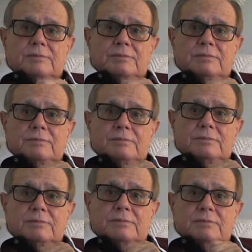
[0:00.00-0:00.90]

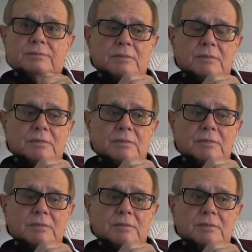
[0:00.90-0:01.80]

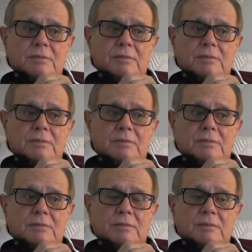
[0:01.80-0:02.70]

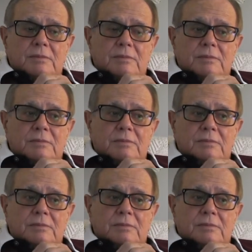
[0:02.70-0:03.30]
Nothing is said.